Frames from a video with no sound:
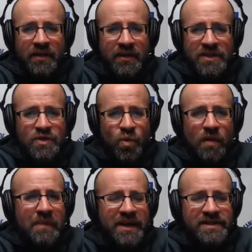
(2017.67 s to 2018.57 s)
And this is
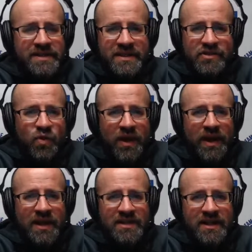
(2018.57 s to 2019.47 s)
what makes this
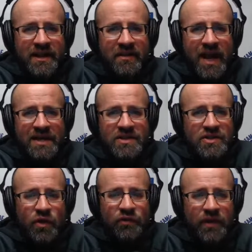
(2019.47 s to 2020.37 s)
2019 class
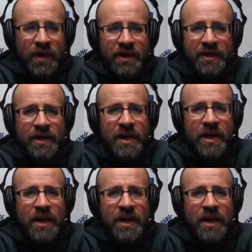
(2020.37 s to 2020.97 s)
so fun.